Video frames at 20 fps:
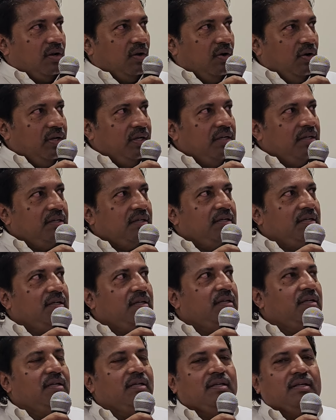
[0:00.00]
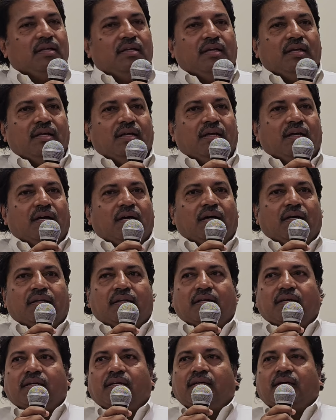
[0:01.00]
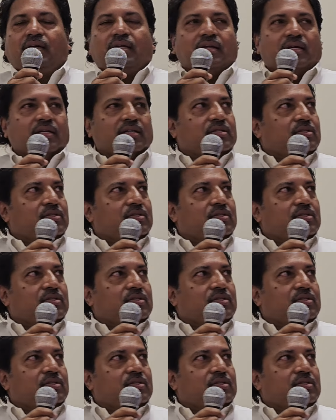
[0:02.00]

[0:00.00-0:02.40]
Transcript: lawyer, and he has